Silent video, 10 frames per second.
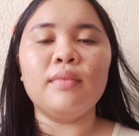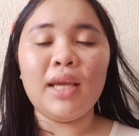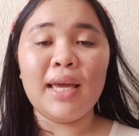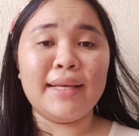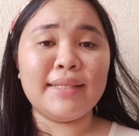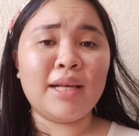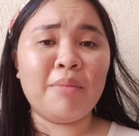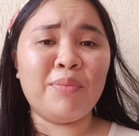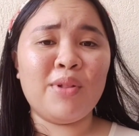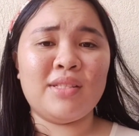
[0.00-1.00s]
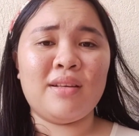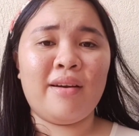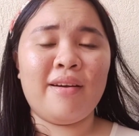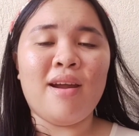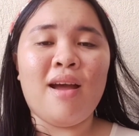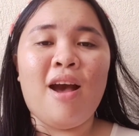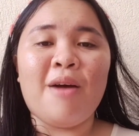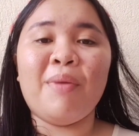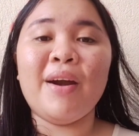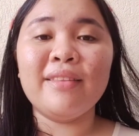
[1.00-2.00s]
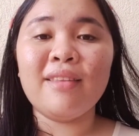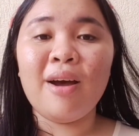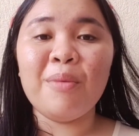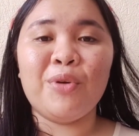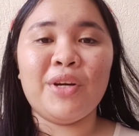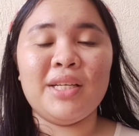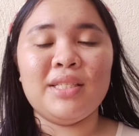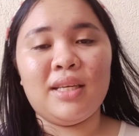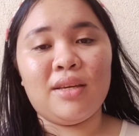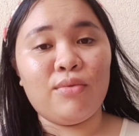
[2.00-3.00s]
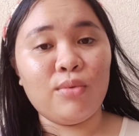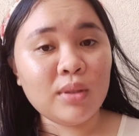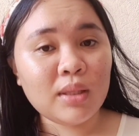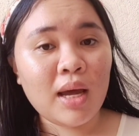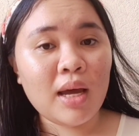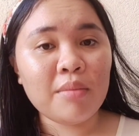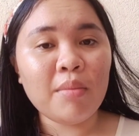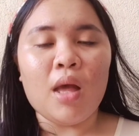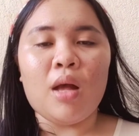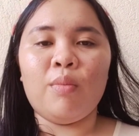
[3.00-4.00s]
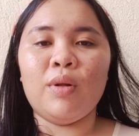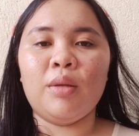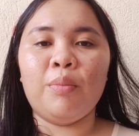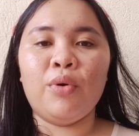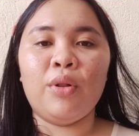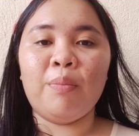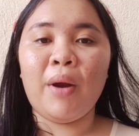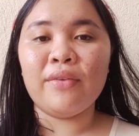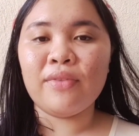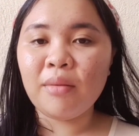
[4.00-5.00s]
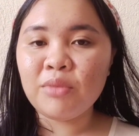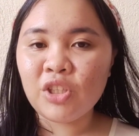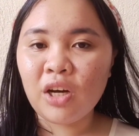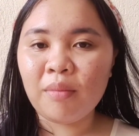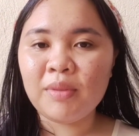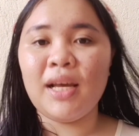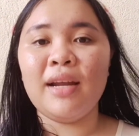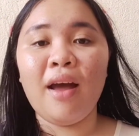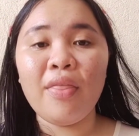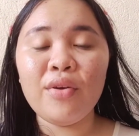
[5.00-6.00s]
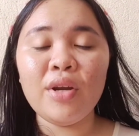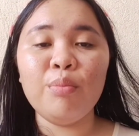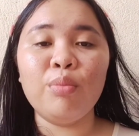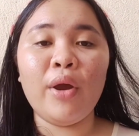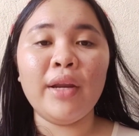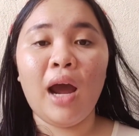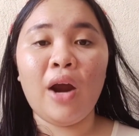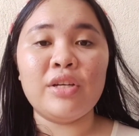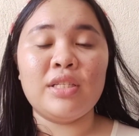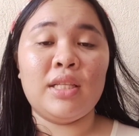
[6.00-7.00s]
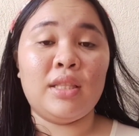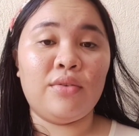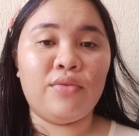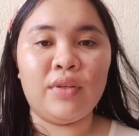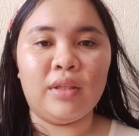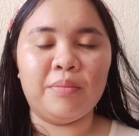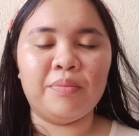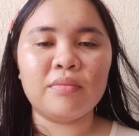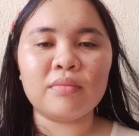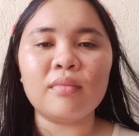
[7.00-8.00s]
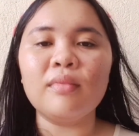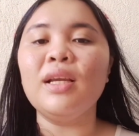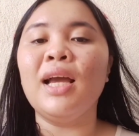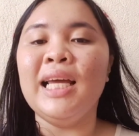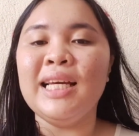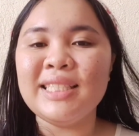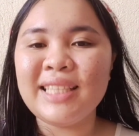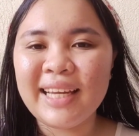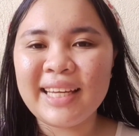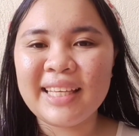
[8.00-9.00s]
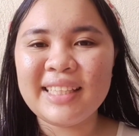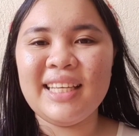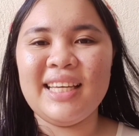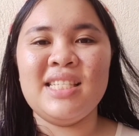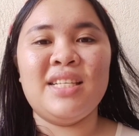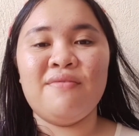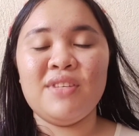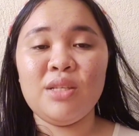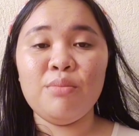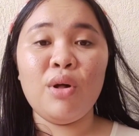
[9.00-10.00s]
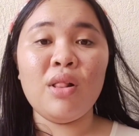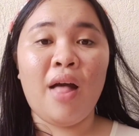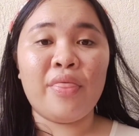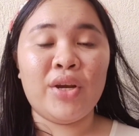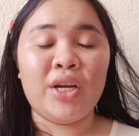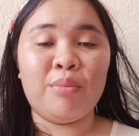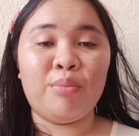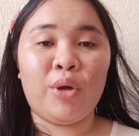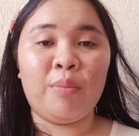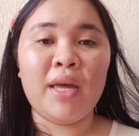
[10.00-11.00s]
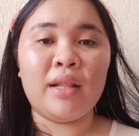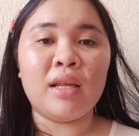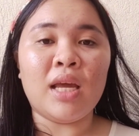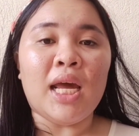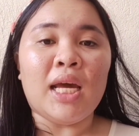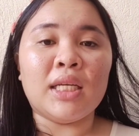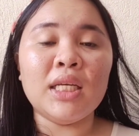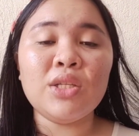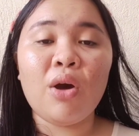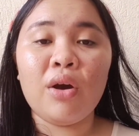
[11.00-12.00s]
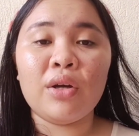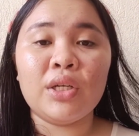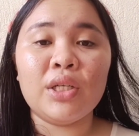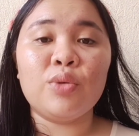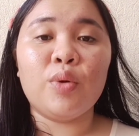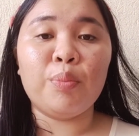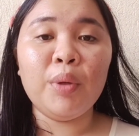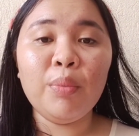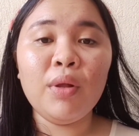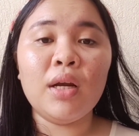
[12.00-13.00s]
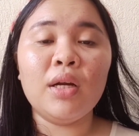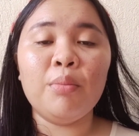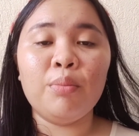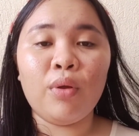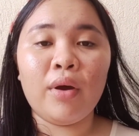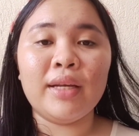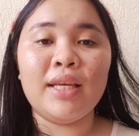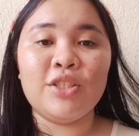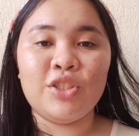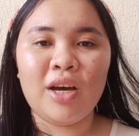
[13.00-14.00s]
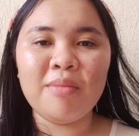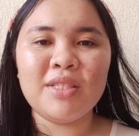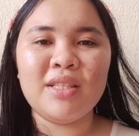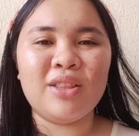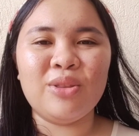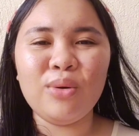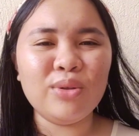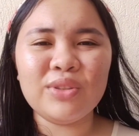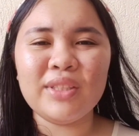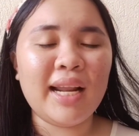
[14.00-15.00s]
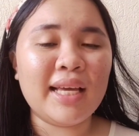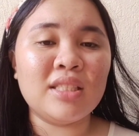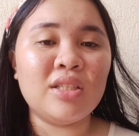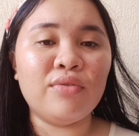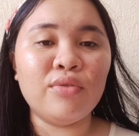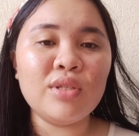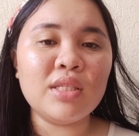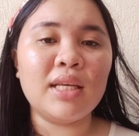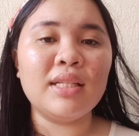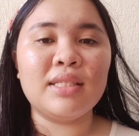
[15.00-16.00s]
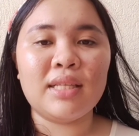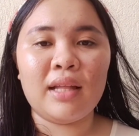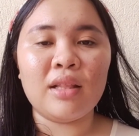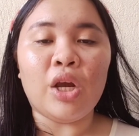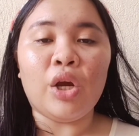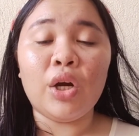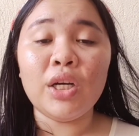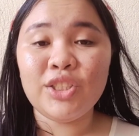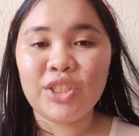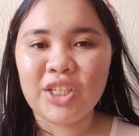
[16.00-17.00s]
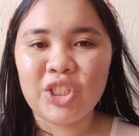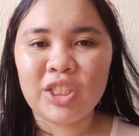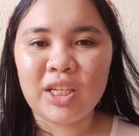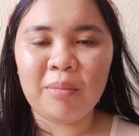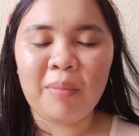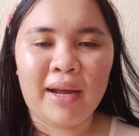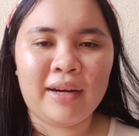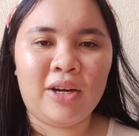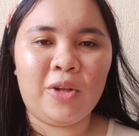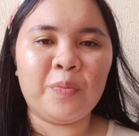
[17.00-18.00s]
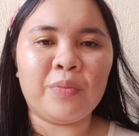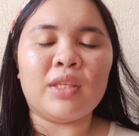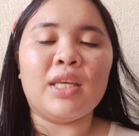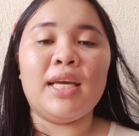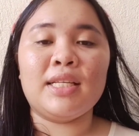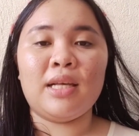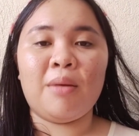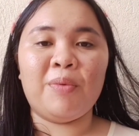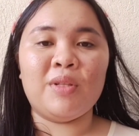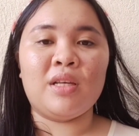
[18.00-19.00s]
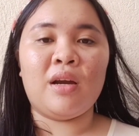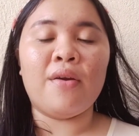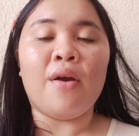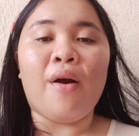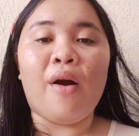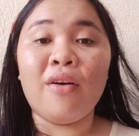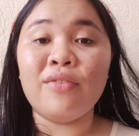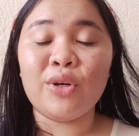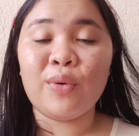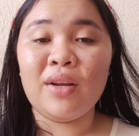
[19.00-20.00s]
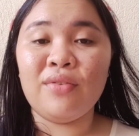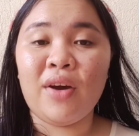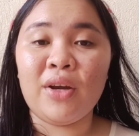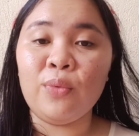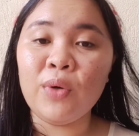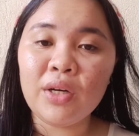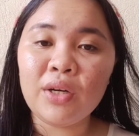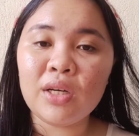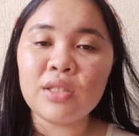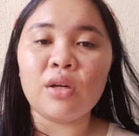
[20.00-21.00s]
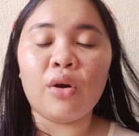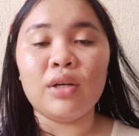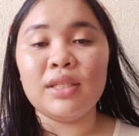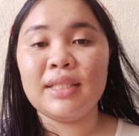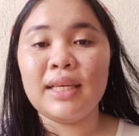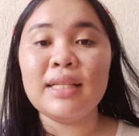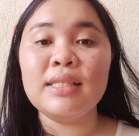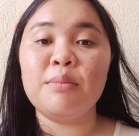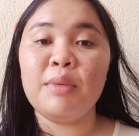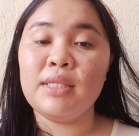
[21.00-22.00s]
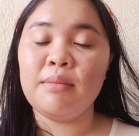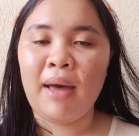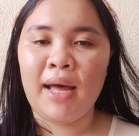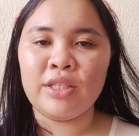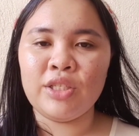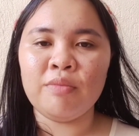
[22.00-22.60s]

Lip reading: Examples are part-time, working seeking full-time, multiple part-time jobs, and underemployed hours in their field. Second is invisible underemployment. This occurs when people are employed in jobs that don't utilize their full skill set or educational background. Examples are overqualified workers or skills mismatch.